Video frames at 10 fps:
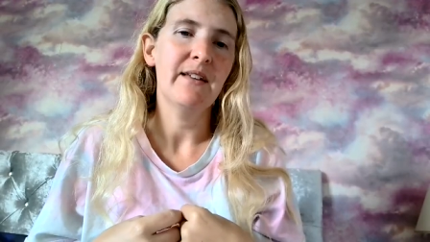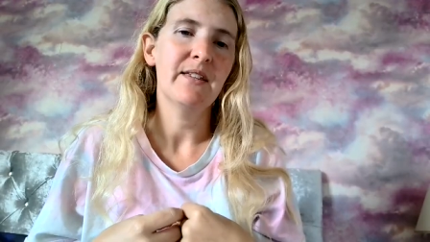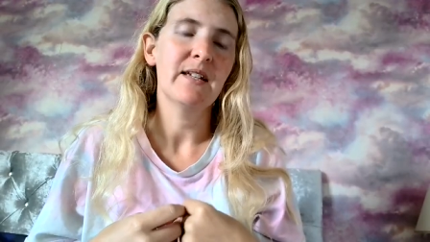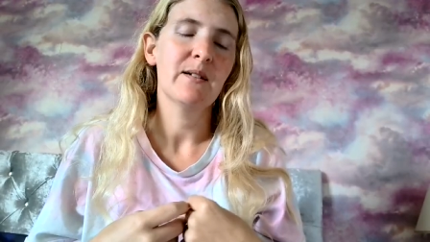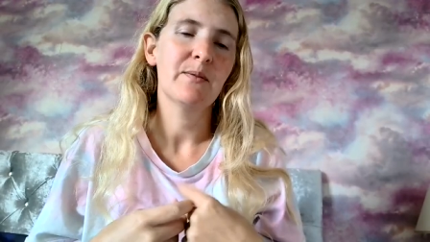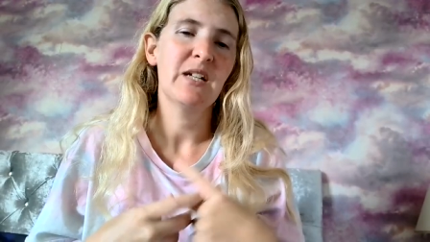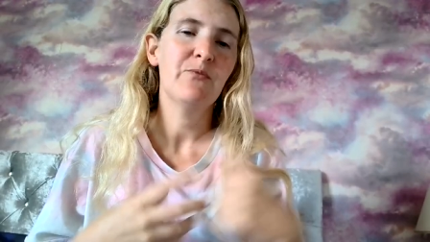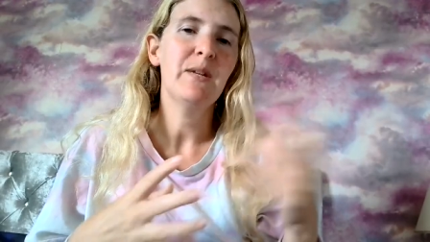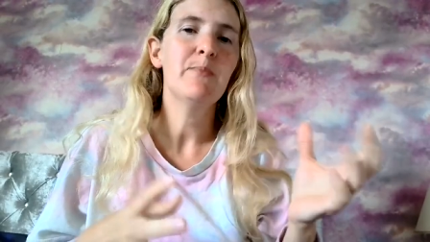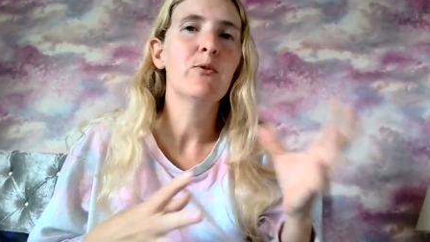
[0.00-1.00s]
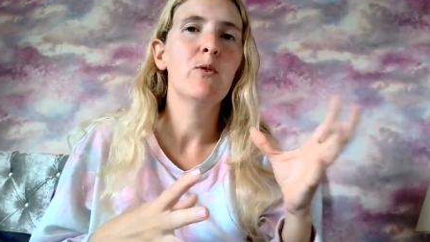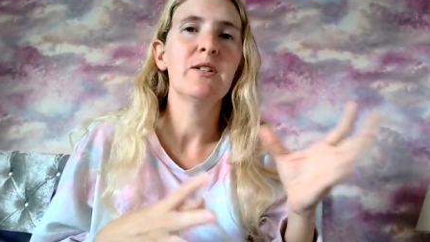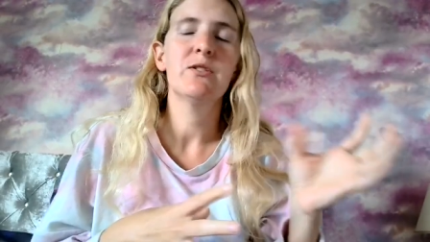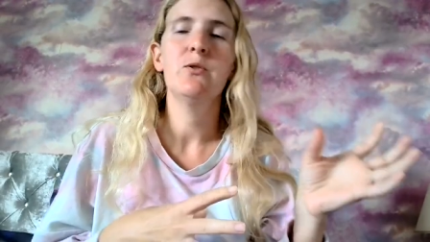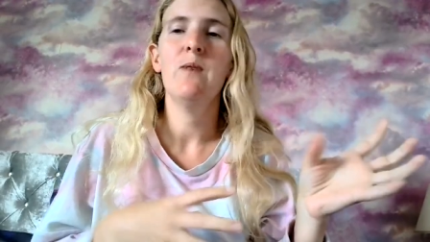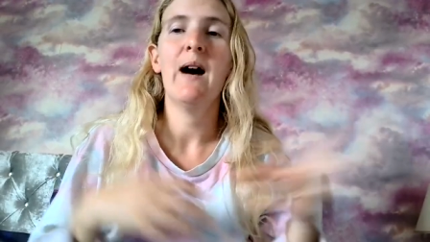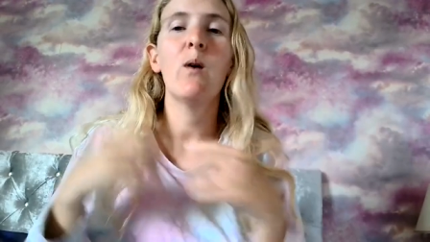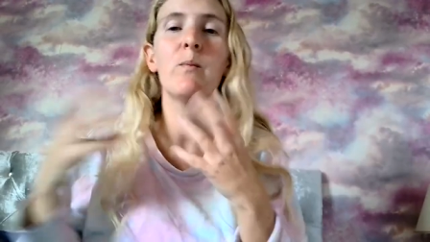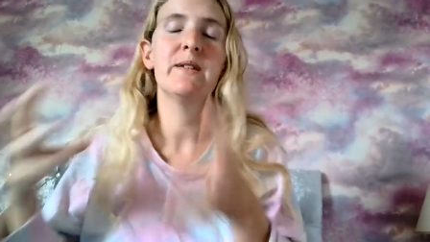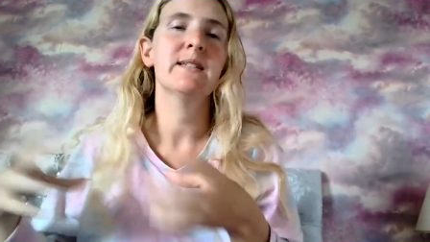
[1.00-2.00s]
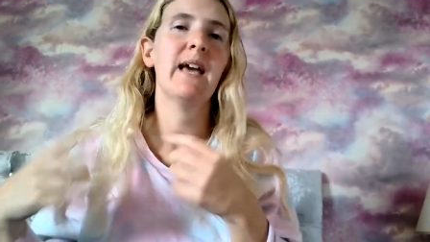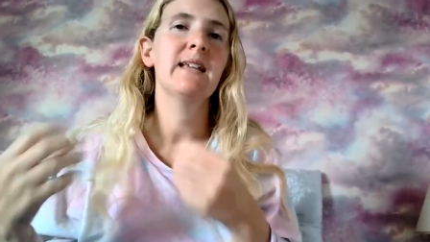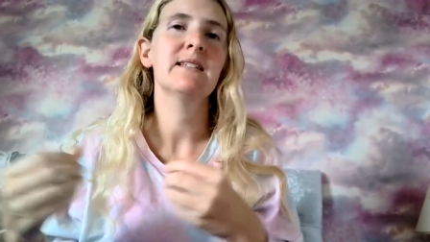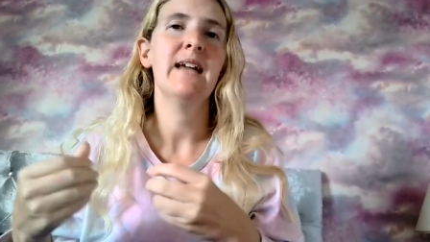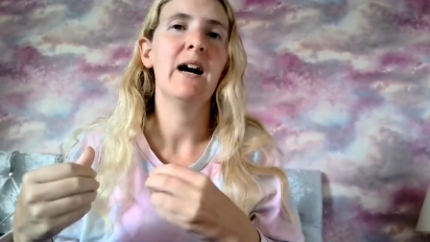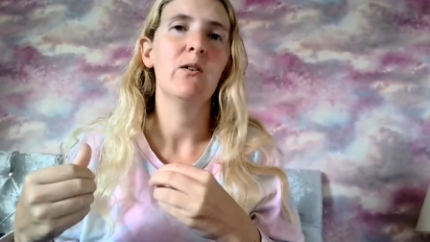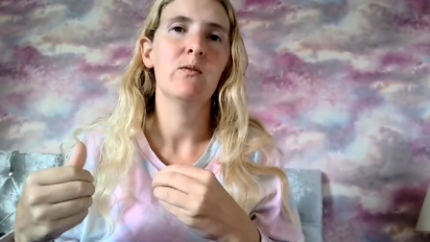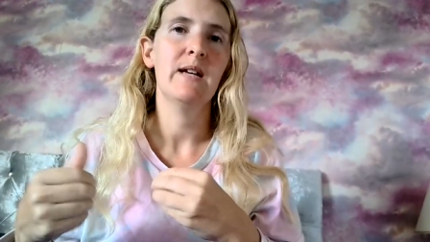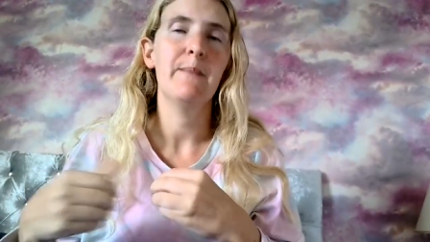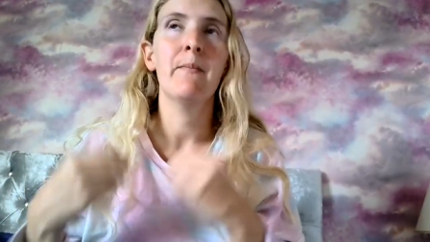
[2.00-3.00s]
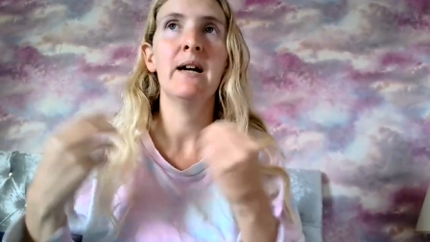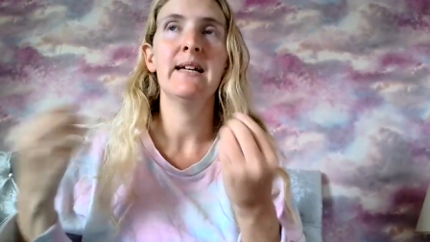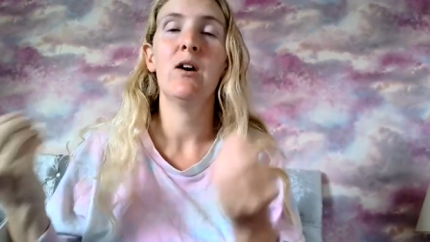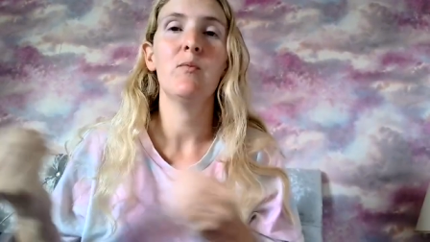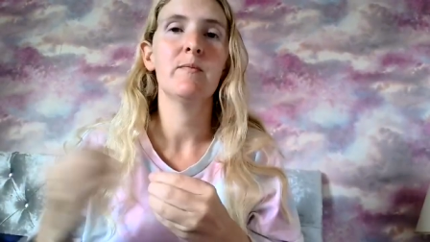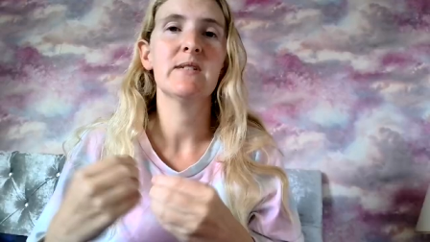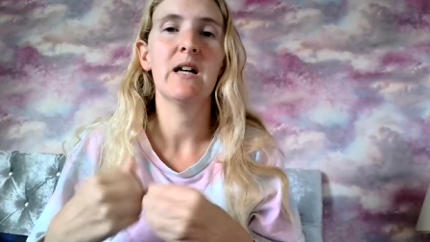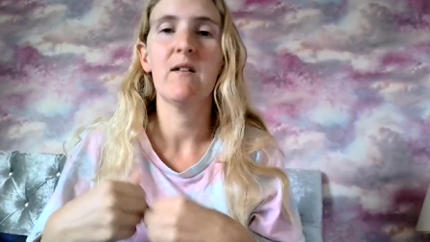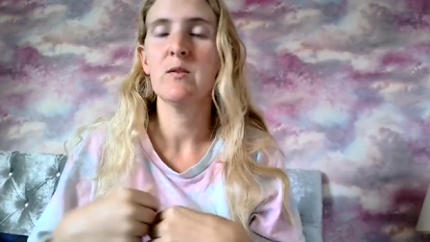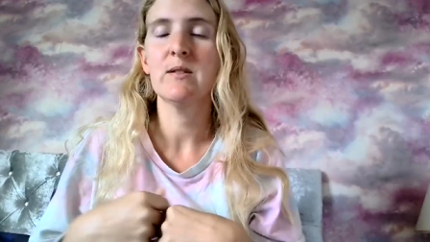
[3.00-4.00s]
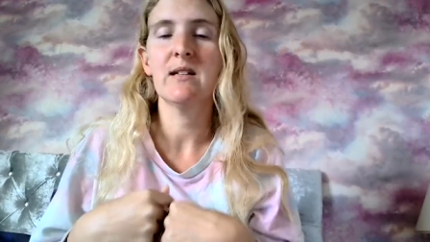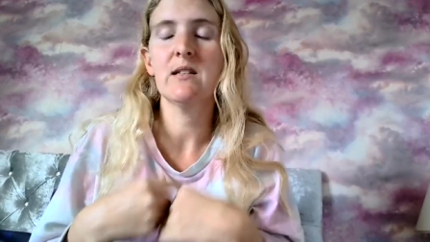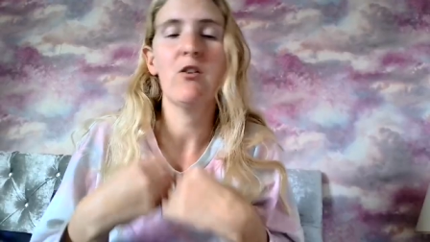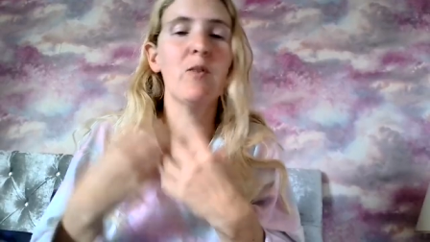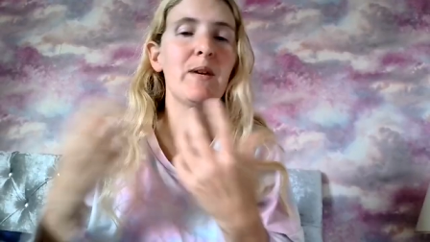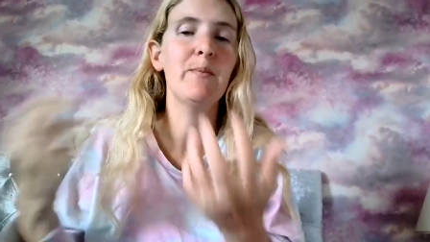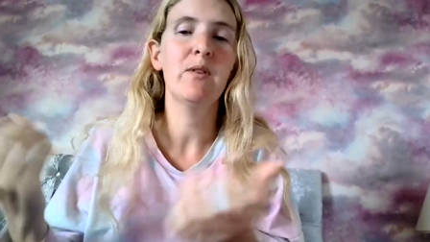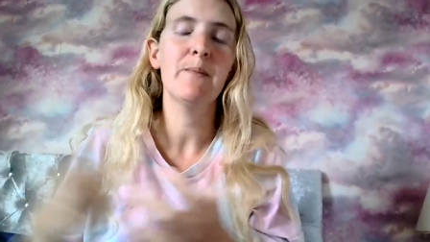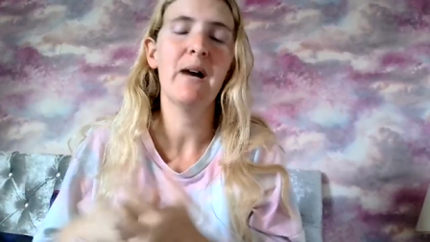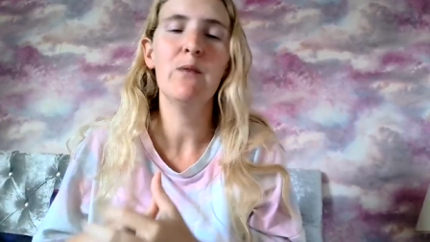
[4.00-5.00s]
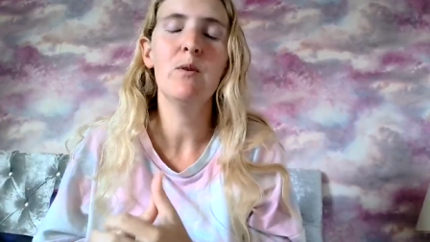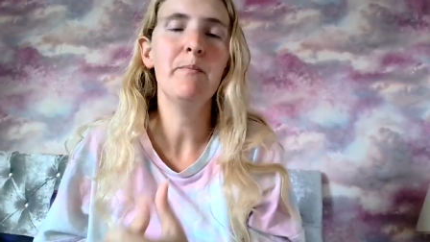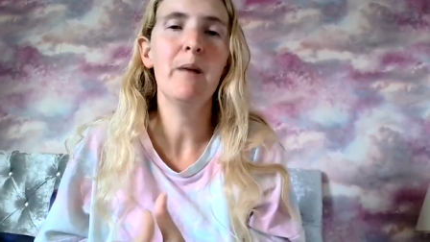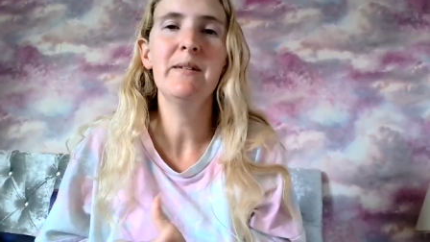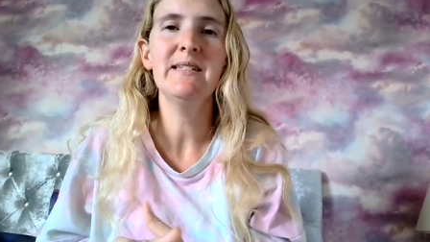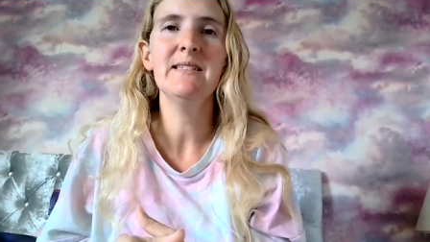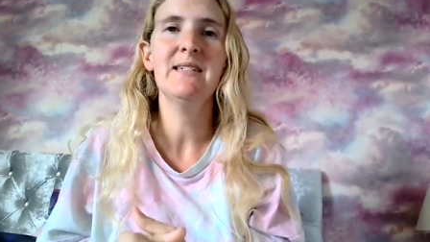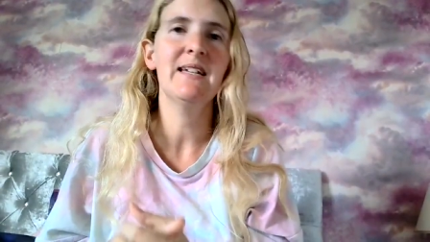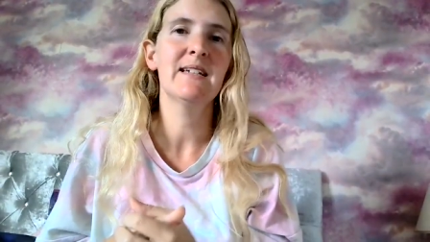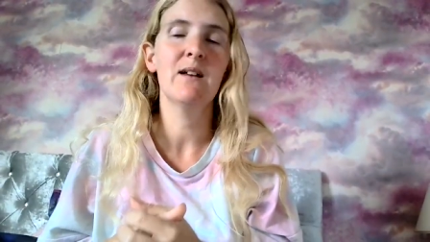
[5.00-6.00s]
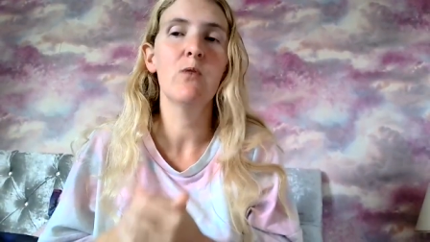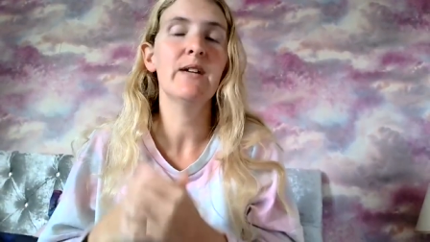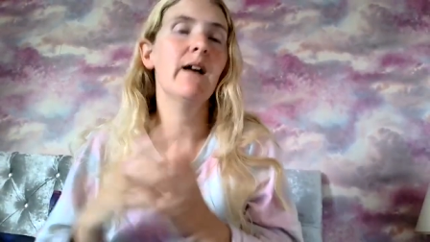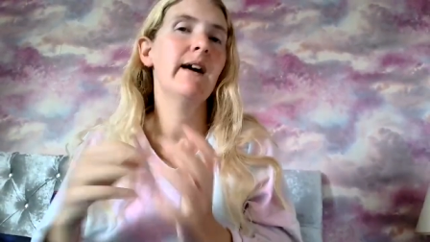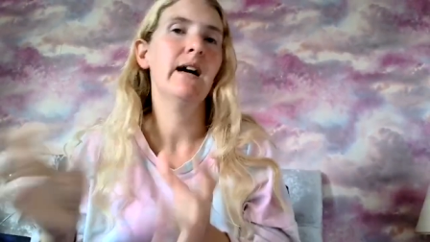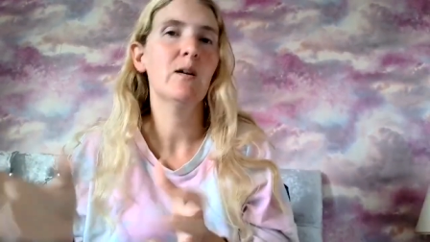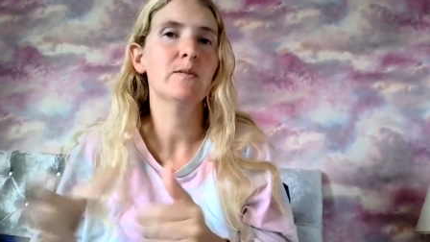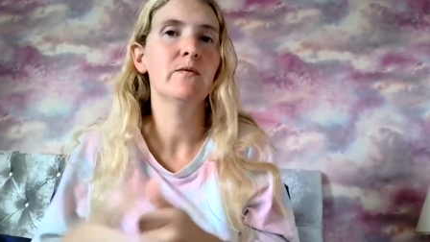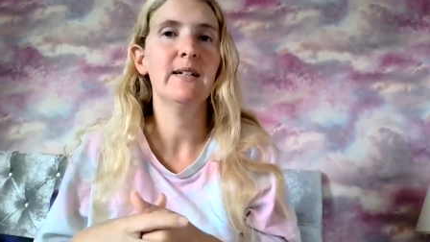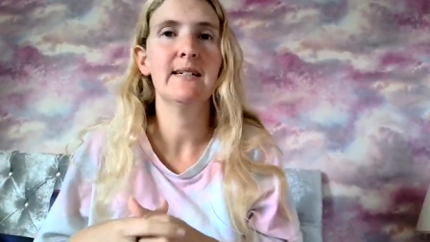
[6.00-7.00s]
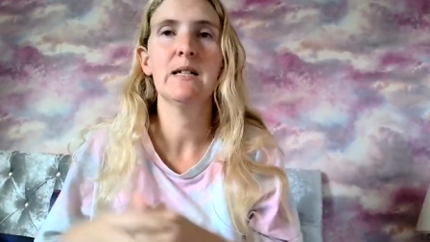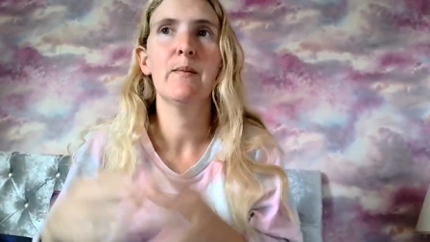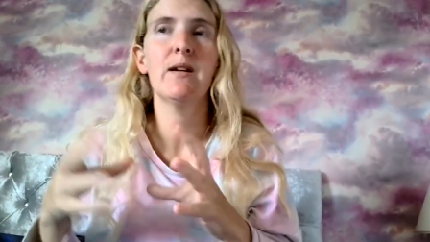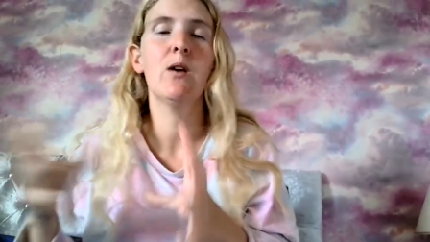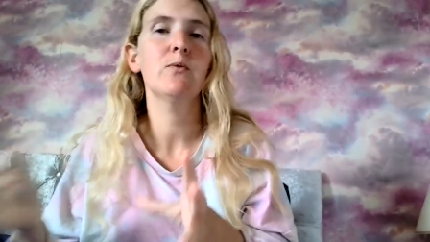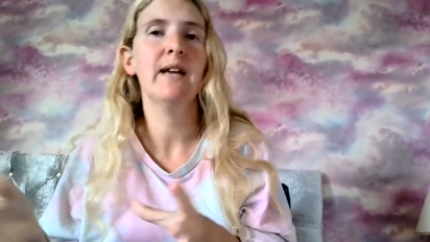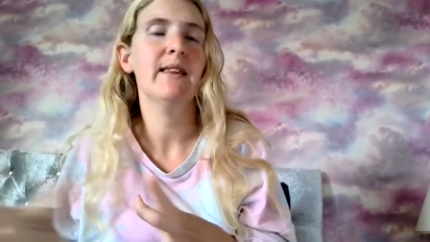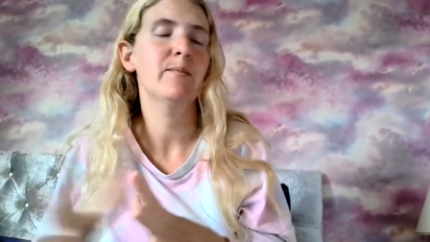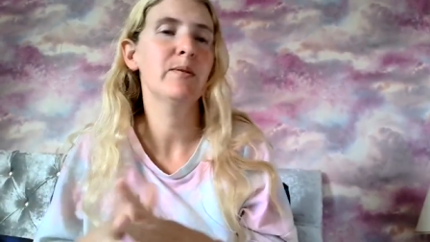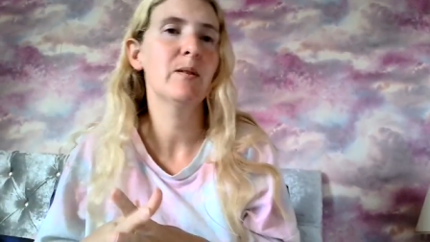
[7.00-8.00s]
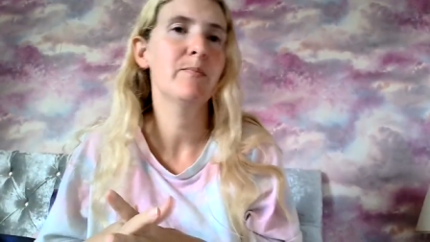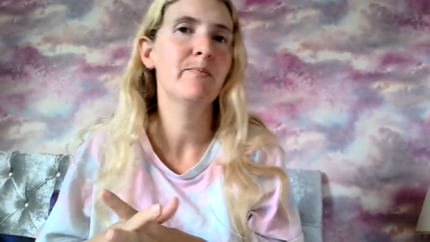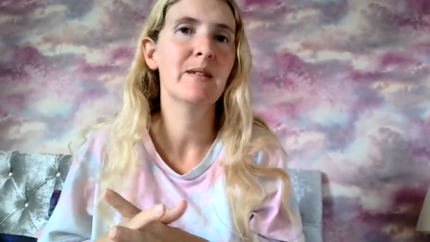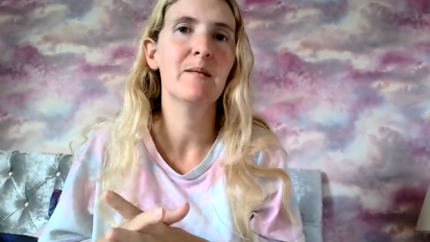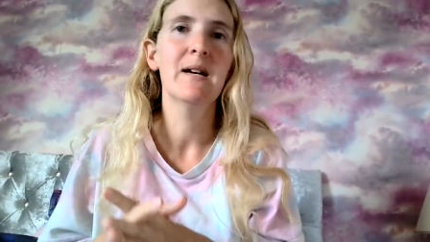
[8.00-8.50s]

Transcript: I think if people want to help this case now, it might help themselves because there's a lot of people that might want publicity and oh yeah, I helped a victim and oh yeah, the the the,